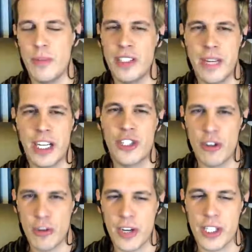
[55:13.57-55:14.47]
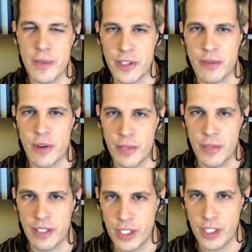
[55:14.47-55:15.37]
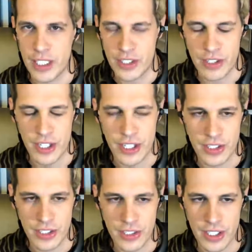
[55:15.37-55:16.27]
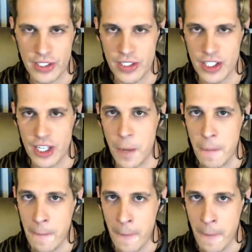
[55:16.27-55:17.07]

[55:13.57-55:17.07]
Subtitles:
about to make a joke at my expense when I'm being really serious and sincere?